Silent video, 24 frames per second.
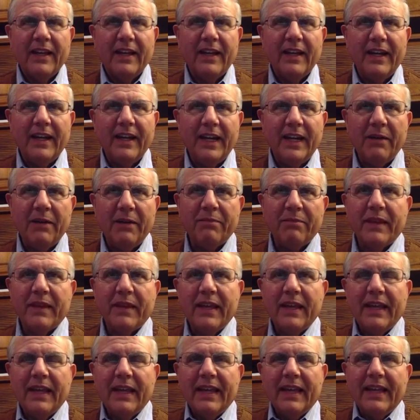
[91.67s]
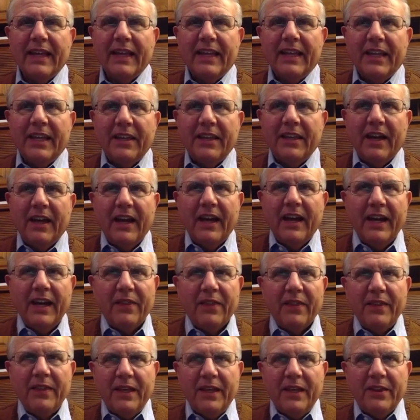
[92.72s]
Um,
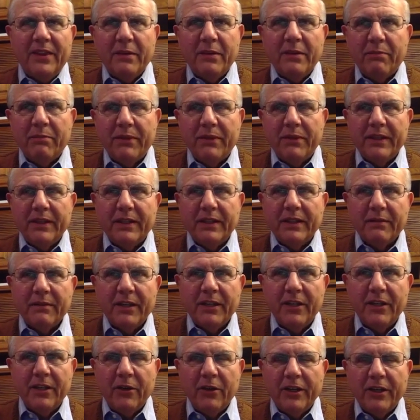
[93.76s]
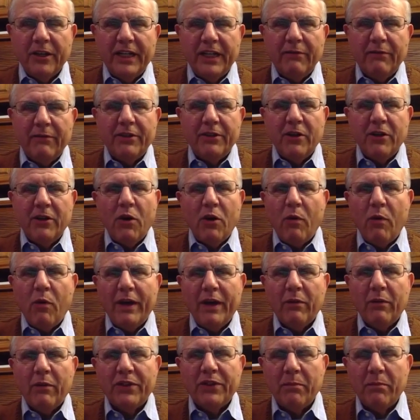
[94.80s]
I think you never know
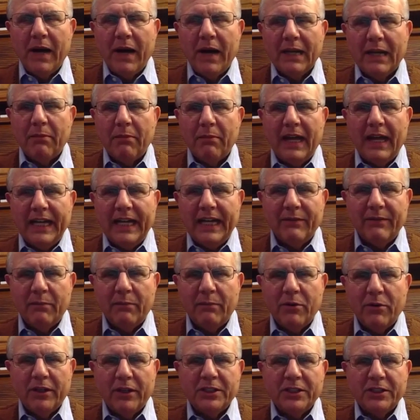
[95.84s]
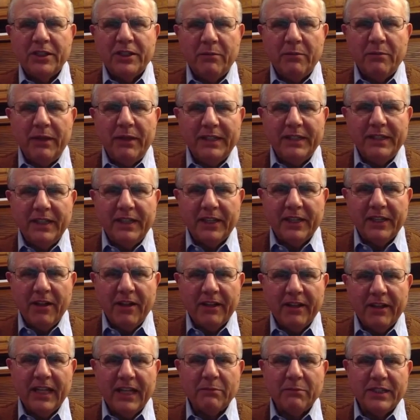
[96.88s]
quite what the bottom line of a book is going to be until it
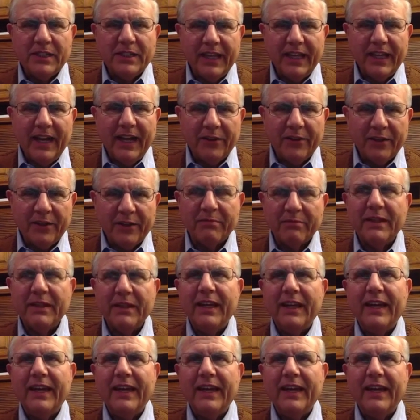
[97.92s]
all comes together.